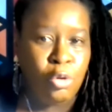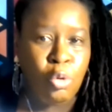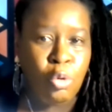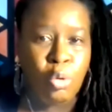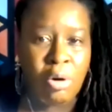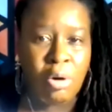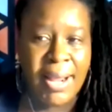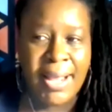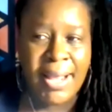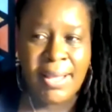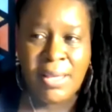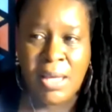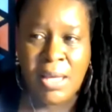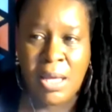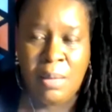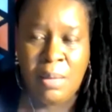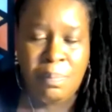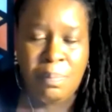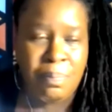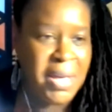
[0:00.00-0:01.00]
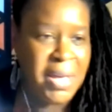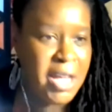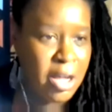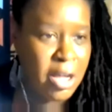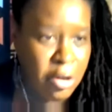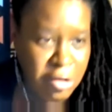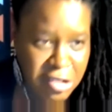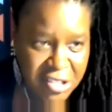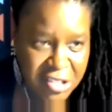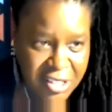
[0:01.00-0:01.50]
or any
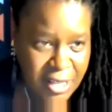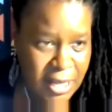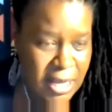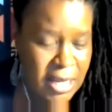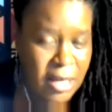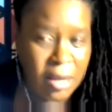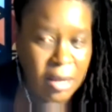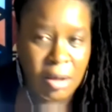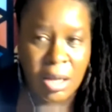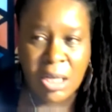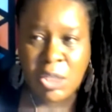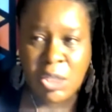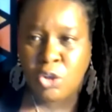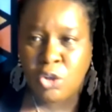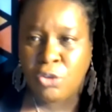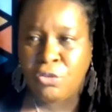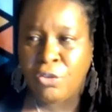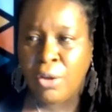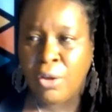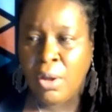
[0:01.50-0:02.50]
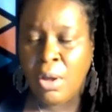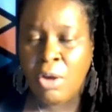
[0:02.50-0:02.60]
POC kind of